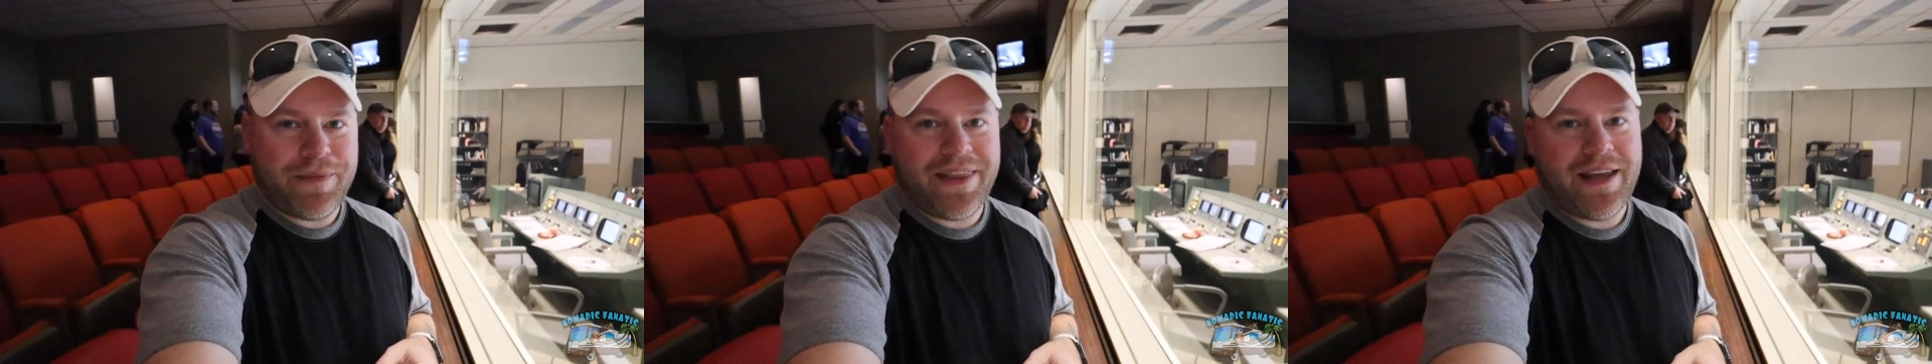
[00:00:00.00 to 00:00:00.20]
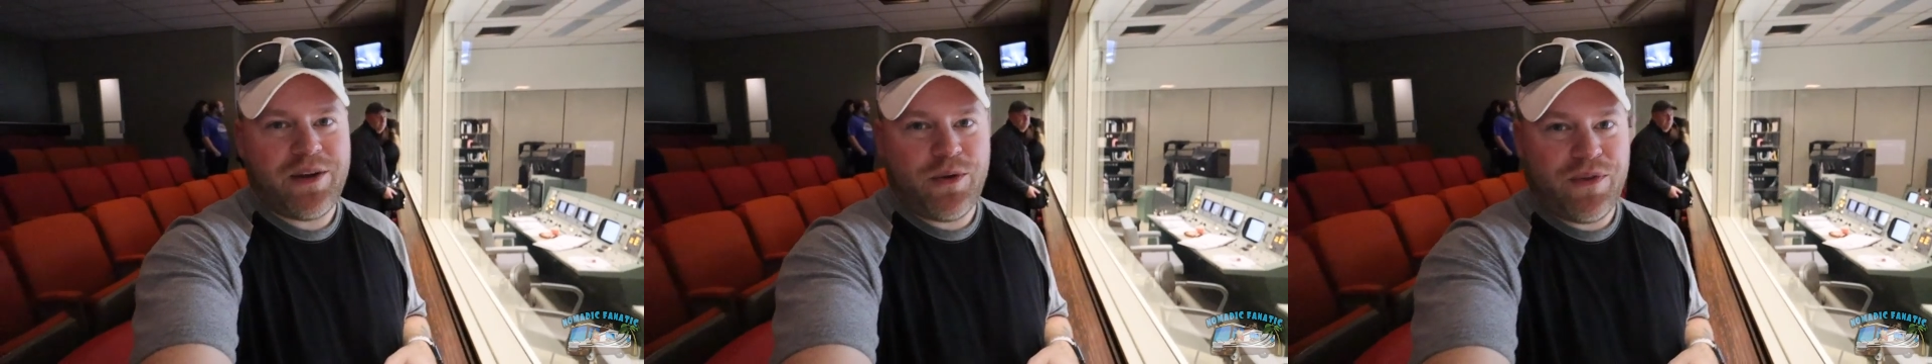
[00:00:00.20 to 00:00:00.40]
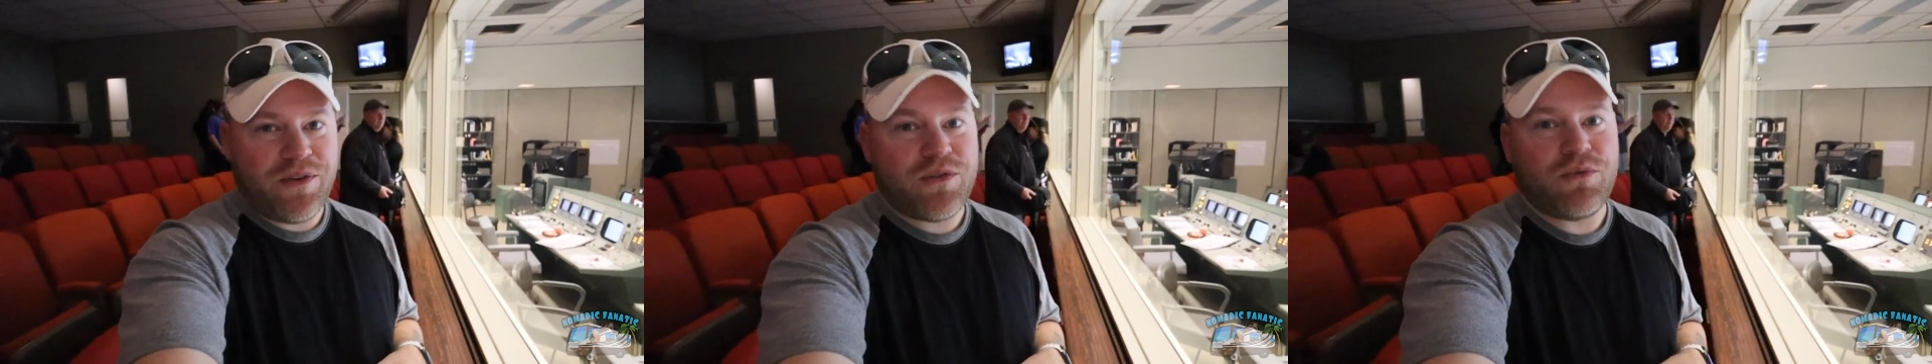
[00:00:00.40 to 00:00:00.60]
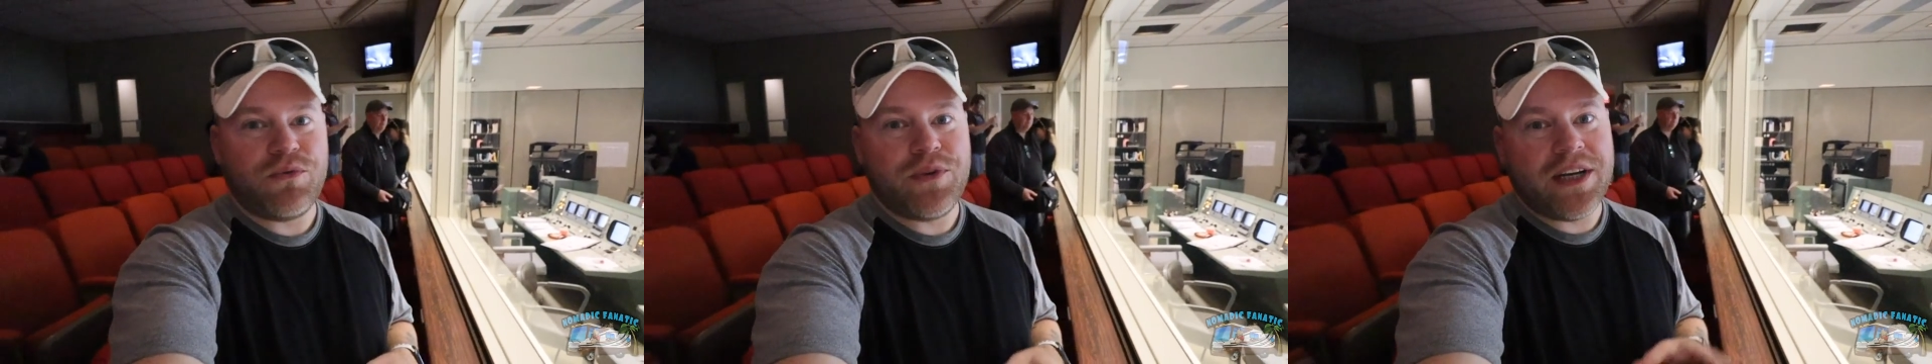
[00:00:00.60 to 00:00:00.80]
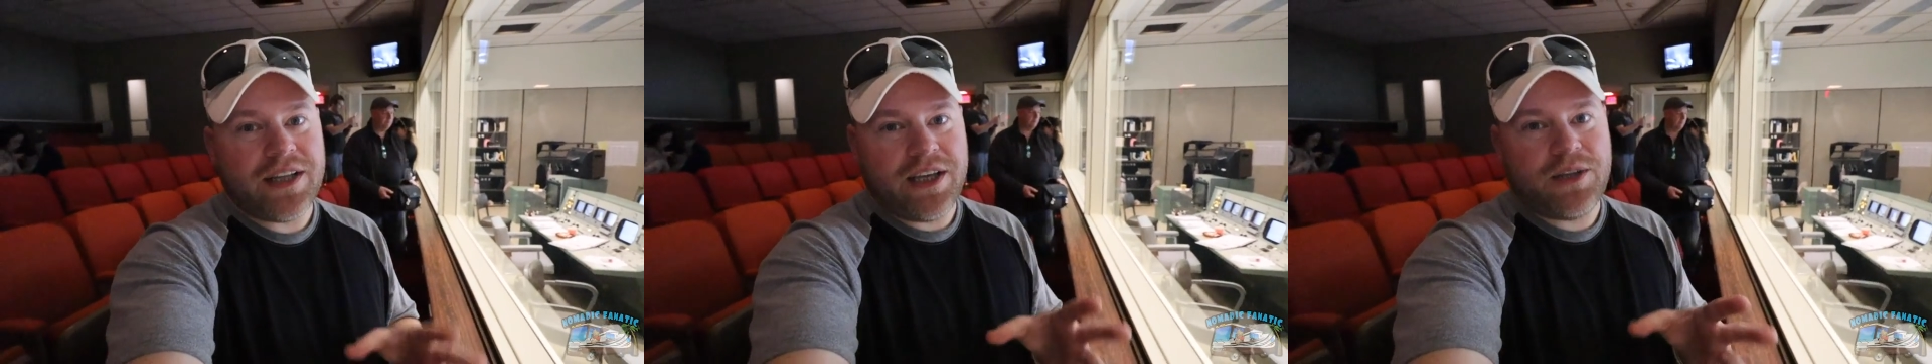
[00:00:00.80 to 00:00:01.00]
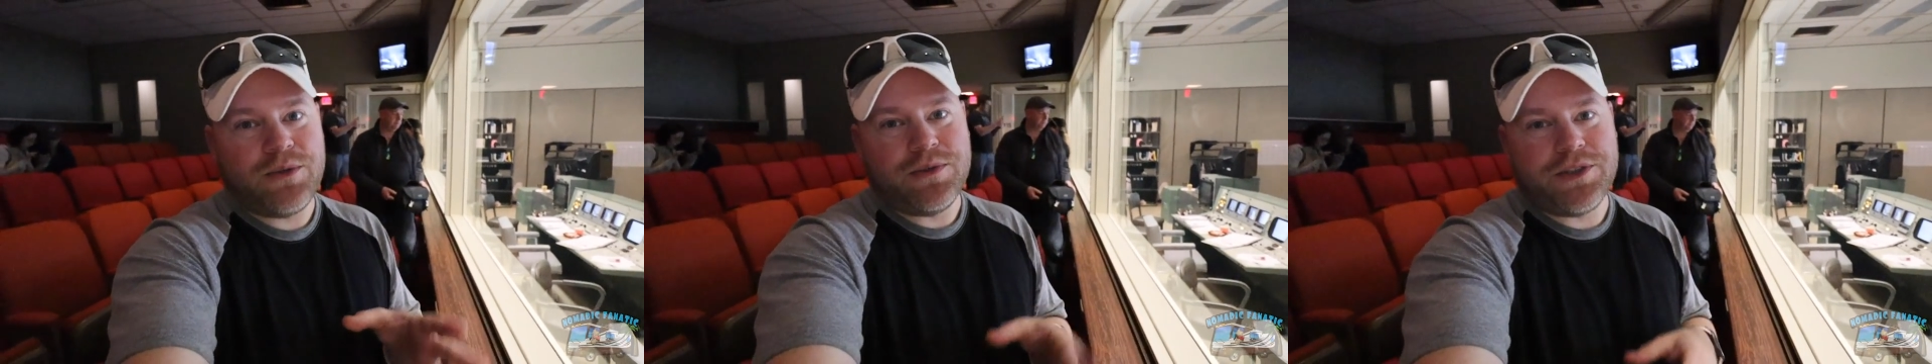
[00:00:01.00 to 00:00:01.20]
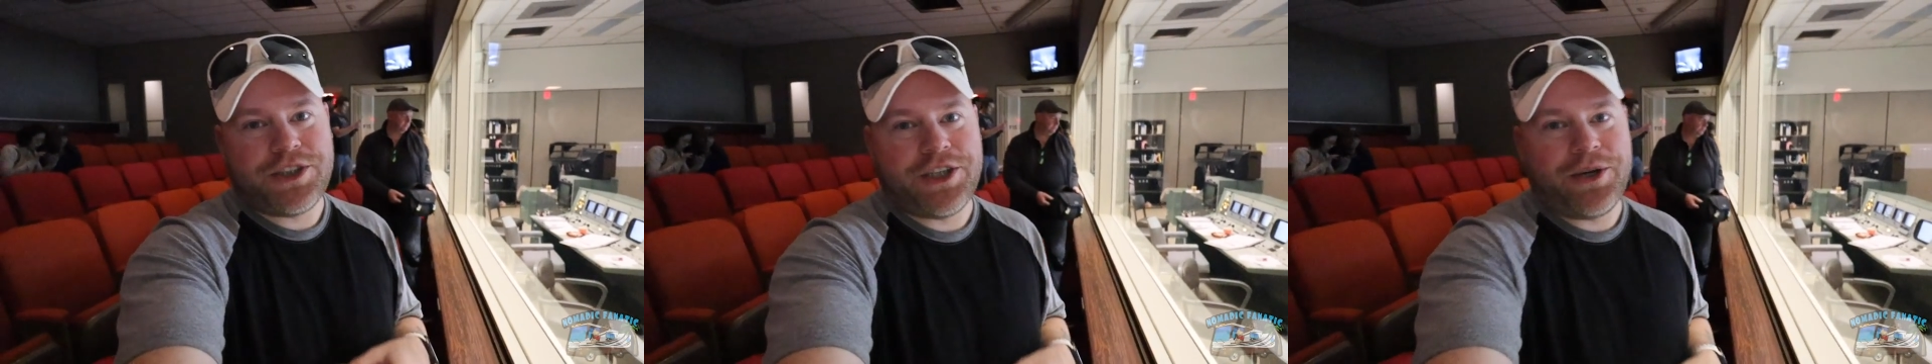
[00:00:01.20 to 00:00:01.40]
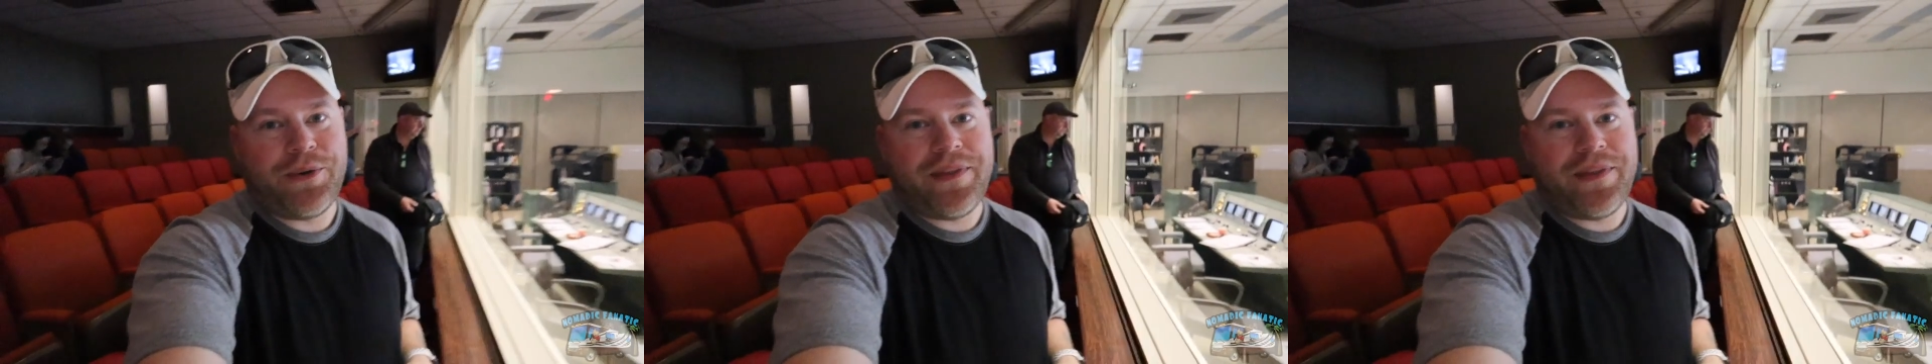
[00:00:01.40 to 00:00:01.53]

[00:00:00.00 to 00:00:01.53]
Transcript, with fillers: but they do this really cool show.